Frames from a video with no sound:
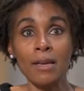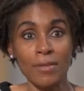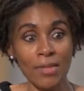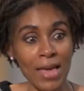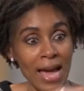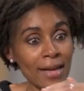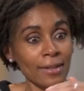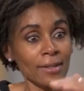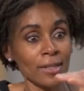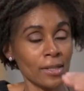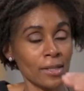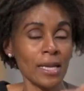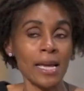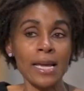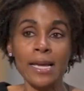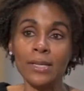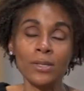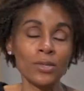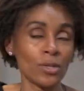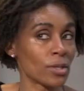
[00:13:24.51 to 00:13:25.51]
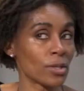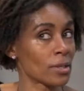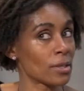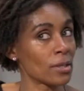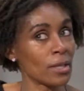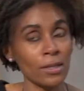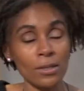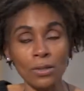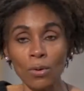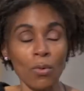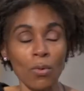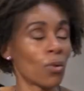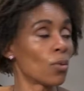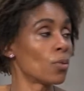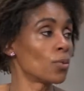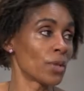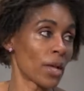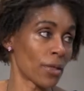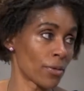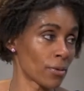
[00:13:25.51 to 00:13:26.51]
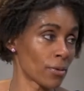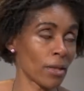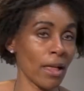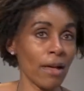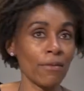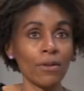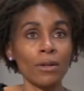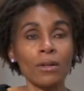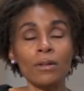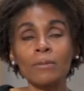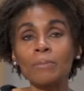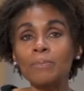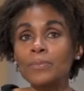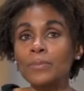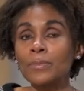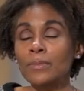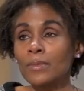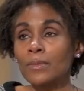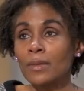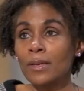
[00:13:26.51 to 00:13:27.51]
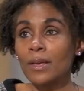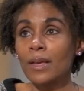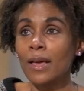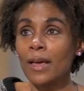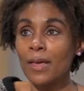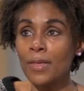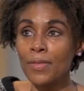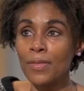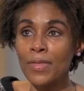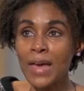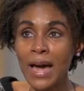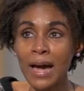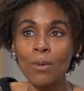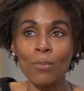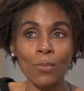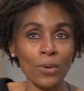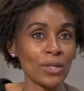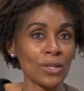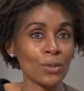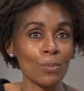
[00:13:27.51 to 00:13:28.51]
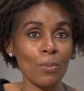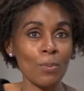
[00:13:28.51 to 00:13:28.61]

that stage is is a whole nother level. And that was